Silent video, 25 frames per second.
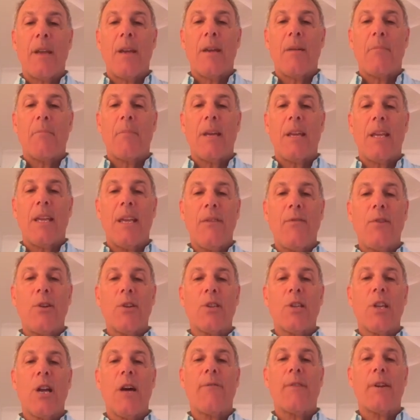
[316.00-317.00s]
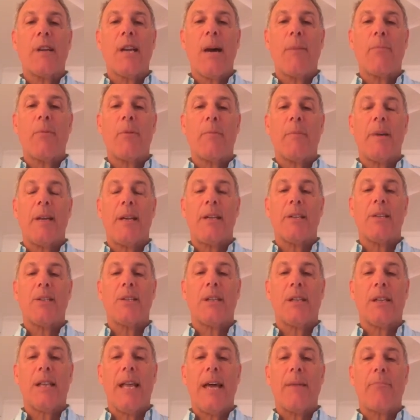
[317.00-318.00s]
But give yourself a couple minutes
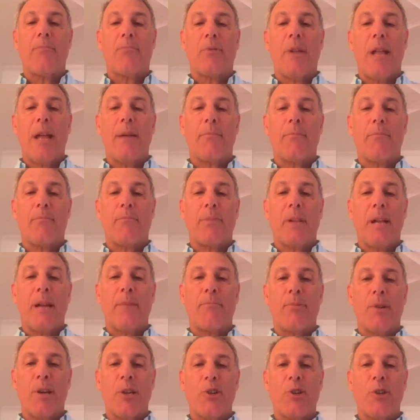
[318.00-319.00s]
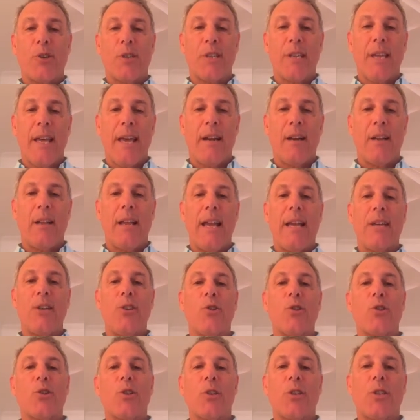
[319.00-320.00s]
to let blood pressure settle, and
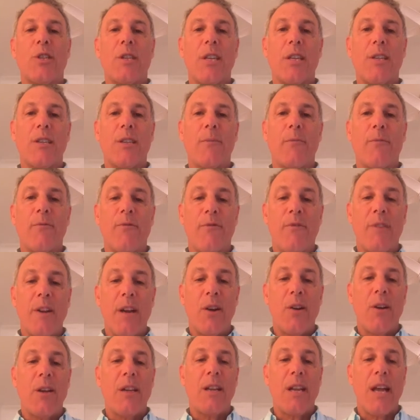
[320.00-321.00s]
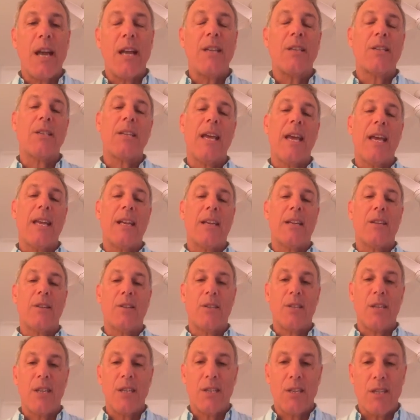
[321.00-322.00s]
you should see some very nice and
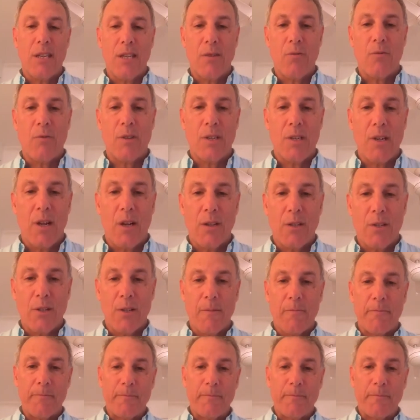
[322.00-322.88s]
consistent results.